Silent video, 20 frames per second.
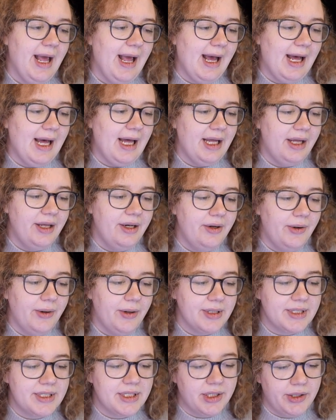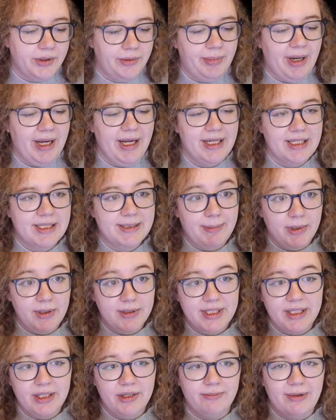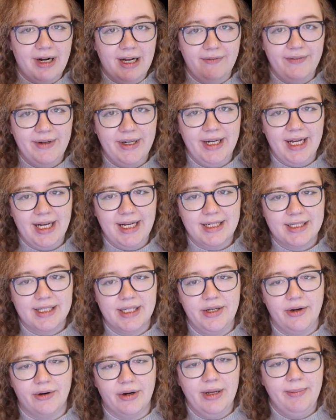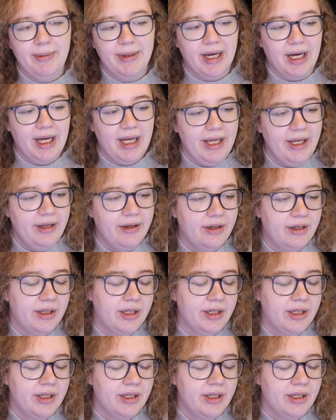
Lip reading: And also, by exposing the Raft index in your API,